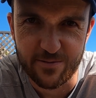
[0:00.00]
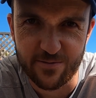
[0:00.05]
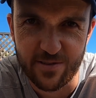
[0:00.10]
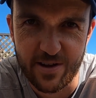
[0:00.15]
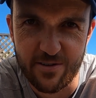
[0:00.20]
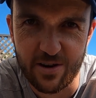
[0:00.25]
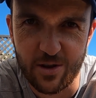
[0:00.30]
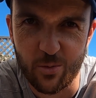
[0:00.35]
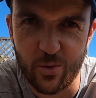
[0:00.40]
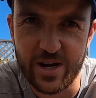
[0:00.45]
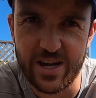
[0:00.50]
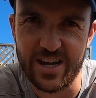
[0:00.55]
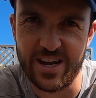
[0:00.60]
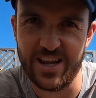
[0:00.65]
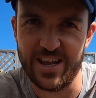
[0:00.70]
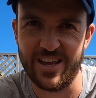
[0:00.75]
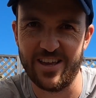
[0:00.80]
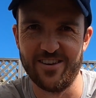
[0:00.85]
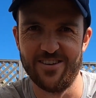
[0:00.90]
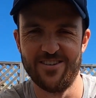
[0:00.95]
very
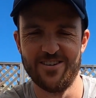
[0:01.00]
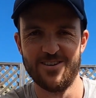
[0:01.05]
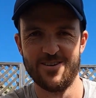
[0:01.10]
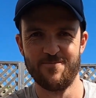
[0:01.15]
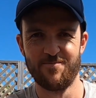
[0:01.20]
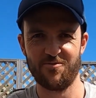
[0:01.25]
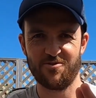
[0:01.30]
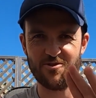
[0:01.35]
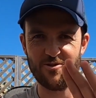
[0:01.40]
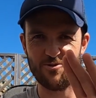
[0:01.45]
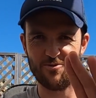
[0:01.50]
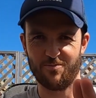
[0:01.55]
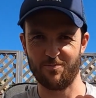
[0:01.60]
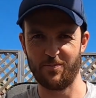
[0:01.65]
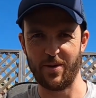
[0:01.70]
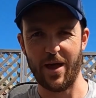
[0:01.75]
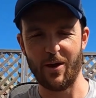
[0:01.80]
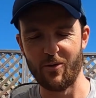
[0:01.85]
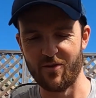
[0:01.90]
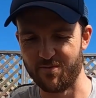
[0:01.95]
windy. So
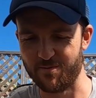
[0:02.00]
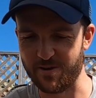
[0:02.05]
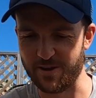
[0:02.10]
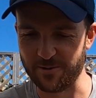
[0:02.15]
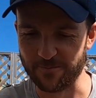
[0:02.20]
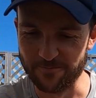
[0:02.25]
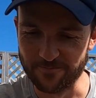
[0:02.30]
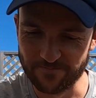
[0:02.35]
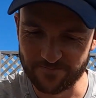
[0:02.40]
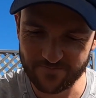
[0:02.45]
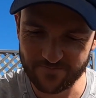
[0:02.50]
bear with me.